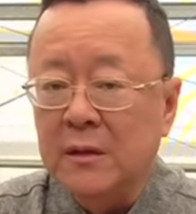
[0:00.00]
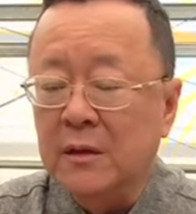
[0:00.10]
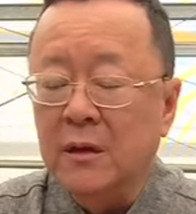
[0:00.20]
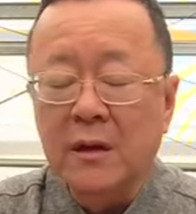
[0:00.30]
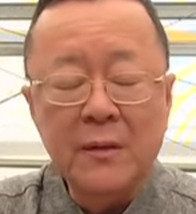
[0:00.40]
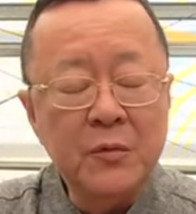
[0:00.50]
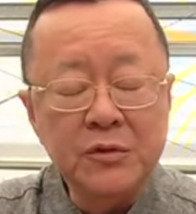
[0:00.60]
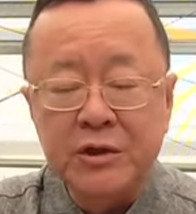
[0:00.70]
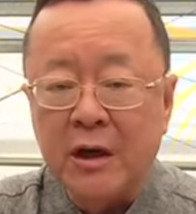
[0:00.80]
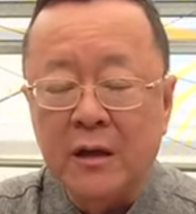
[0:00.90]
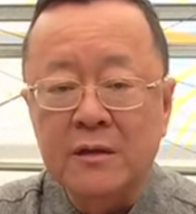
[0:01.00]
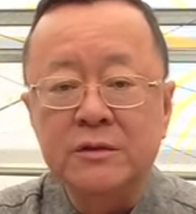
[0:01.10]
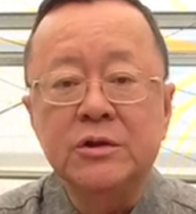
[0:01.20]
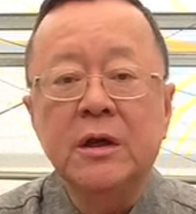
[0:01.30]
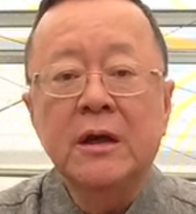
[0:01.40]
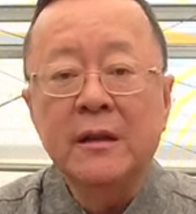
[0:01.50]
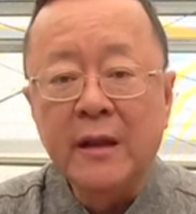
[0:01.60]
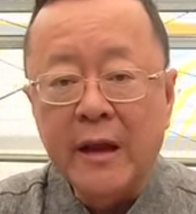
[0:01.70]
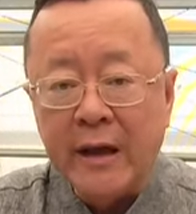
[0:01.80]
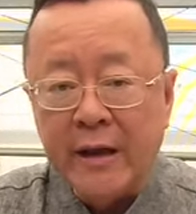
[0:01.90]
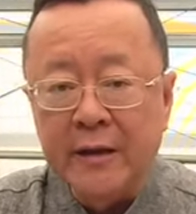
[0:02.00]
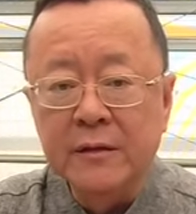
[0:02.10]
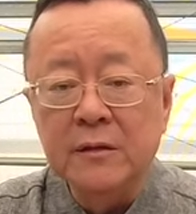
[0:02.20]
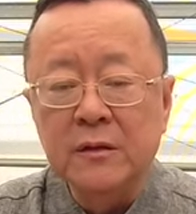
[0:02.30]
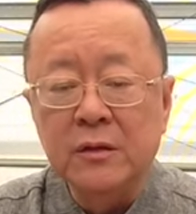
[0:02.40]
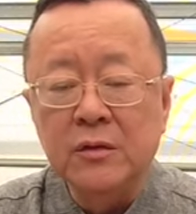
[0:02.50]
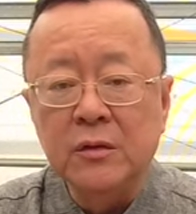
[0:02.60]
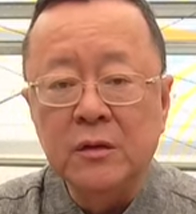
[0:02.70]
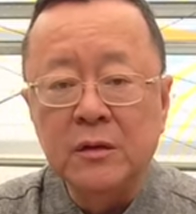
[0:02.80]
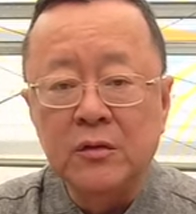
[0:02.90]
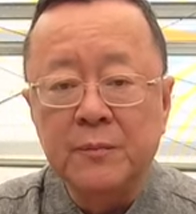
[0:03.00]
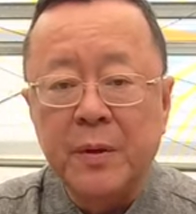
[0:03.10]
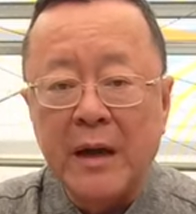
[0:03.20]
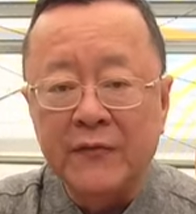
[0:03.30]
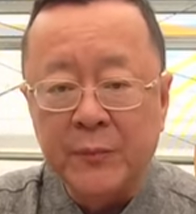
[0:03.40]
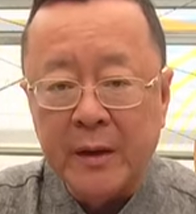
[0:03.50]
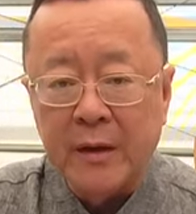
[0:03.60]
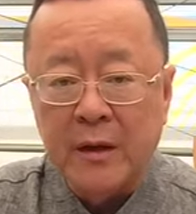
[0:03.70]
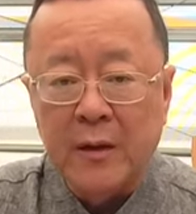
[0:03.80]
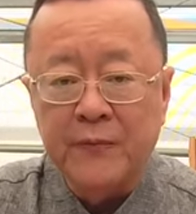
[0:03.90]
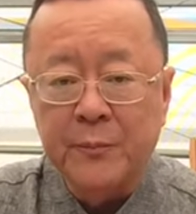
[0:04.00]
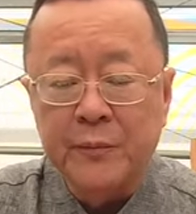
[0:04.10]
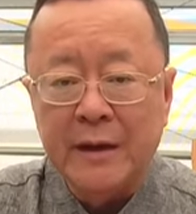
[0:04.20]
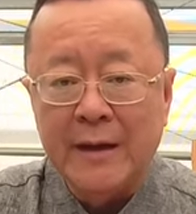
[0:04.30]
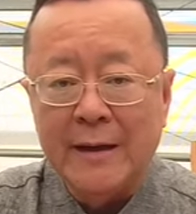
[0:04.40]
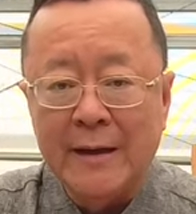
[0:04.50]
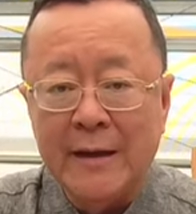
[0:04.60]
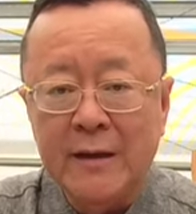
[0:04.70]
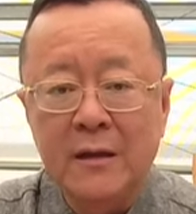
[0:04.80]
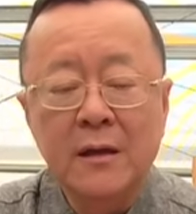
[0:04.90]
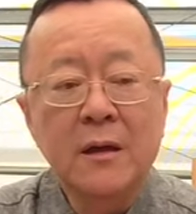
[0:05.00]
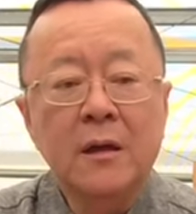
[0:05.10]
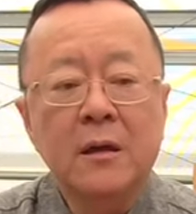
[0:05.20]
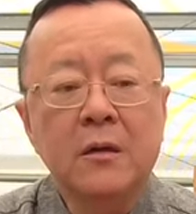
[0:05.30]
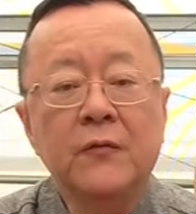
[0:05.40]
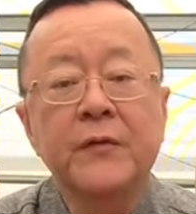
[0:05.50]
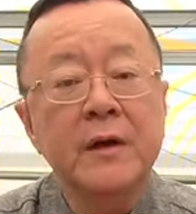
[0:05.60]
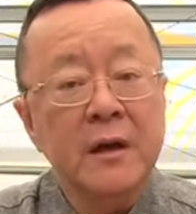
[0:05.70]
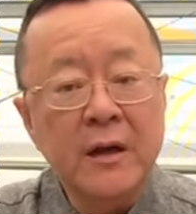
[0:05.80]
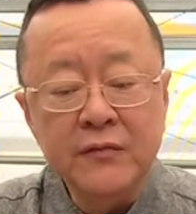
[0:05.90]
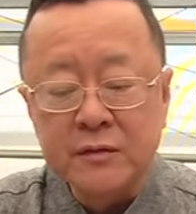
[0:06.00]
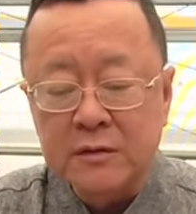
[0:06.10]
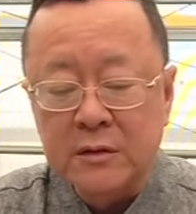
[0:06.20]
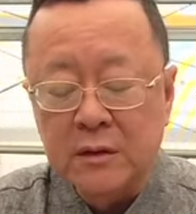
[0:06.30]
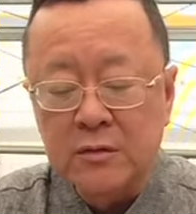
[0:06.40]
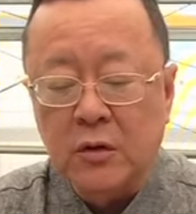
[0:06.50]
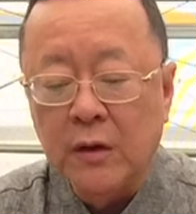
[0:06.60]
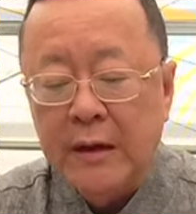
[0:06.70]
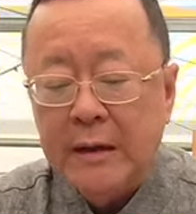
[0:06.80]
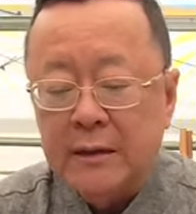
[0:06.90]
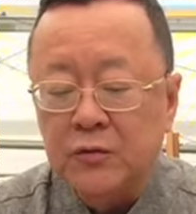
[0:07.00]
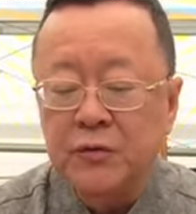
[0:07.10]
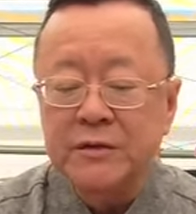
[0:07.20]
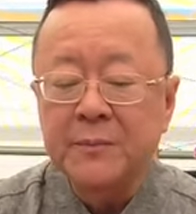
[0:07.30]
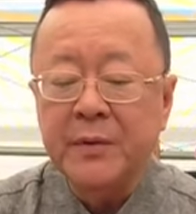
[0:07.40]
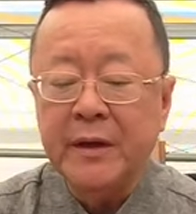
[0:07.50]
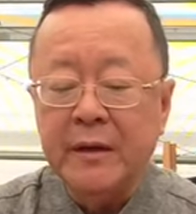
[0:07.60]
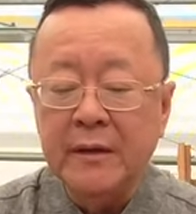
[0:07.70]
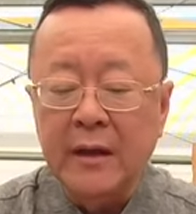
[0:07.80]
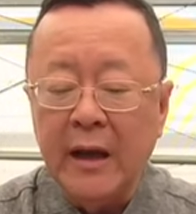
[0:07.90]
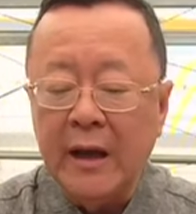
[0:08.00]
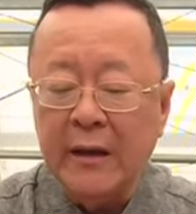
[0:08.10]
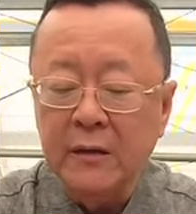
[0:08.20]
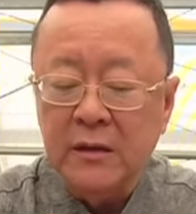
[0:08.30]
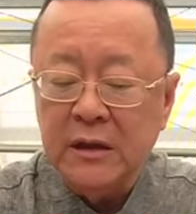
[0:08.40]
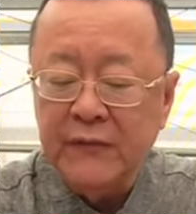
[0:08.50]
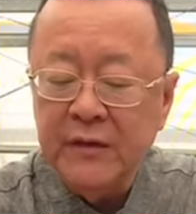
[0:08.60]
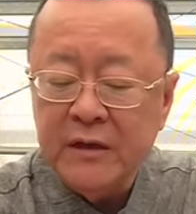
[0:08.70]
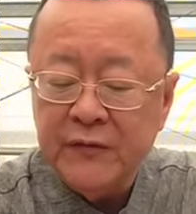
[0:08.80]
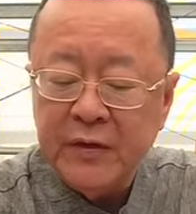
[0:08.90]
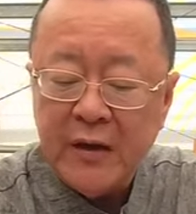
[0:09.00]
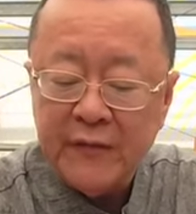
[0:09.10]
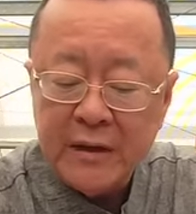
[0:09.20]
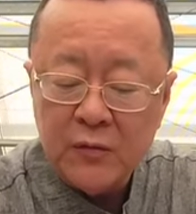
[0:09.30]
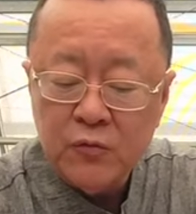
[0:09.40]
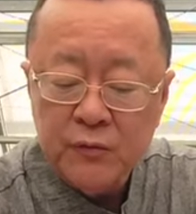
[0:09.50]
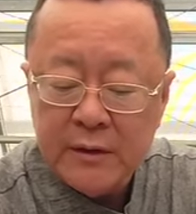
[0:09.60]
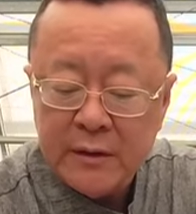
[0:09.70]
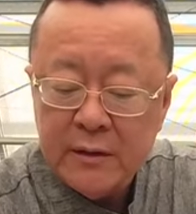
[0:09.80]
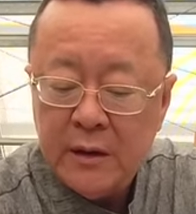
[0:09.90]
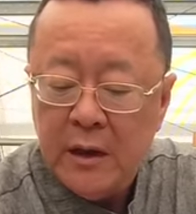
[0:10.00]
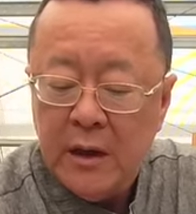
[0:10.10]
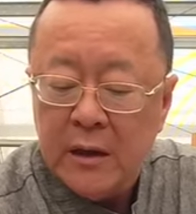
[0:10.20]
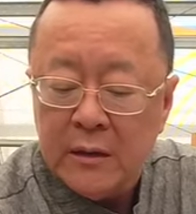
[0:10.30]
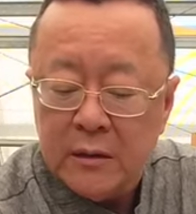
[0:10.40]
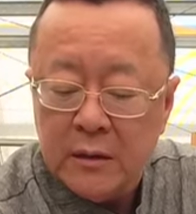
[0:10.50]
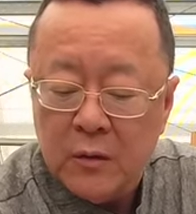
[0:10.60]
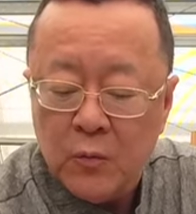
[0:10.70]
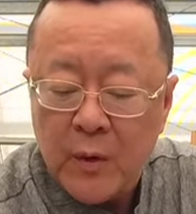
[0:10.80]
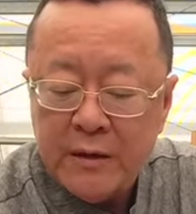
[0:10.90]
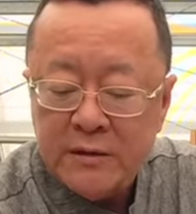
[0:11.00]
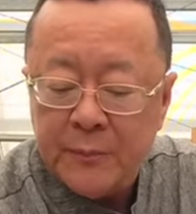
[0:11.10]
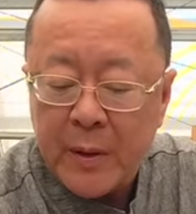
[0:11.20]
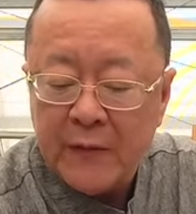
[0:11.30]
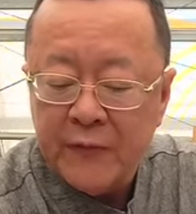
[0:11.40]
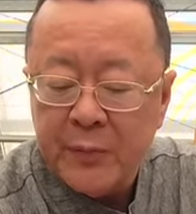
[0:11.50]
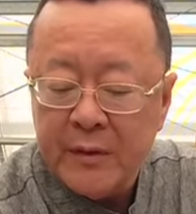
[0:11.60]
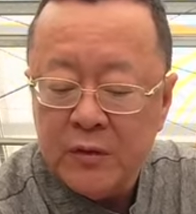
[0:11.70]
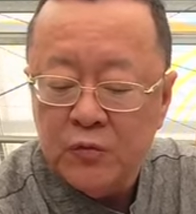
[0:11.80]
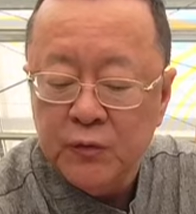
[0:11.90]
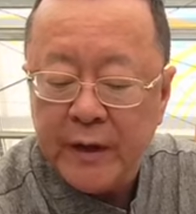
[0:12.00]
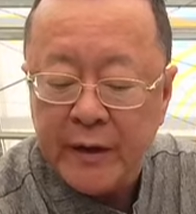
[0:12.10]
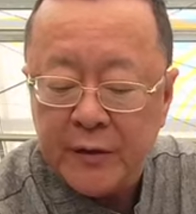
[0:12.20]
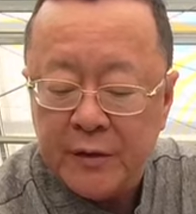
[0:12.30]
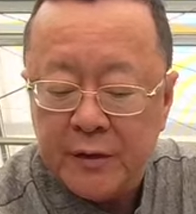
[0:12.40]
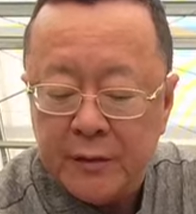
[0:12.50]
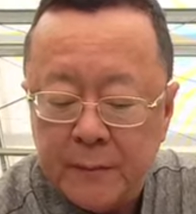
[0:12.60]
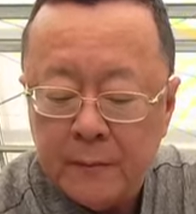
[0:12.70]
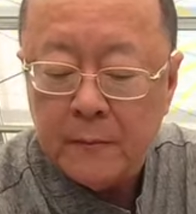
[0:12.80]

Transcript: A lot more challenge than your Paphiopedilum of Cattleya or Phalaenopsis. So the reason being, and even if you have another root there, why is the Paphiopedilum root hair here?